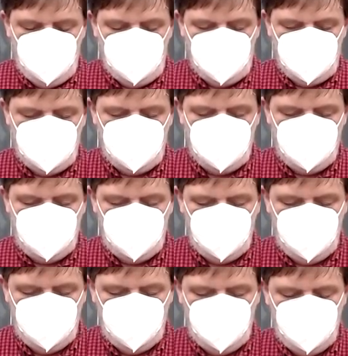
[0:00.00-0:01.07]
it's
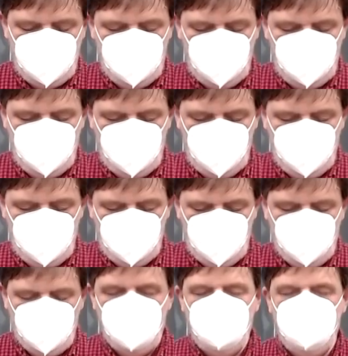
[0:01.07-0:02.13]

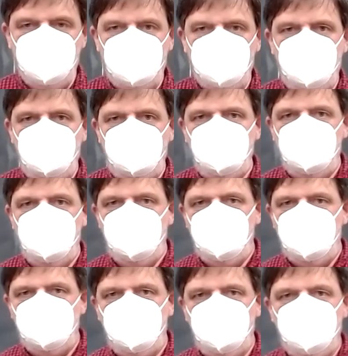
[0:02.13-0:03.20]
four to six
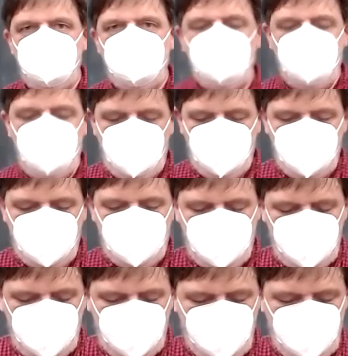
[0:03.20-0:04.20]
pages, double spaced,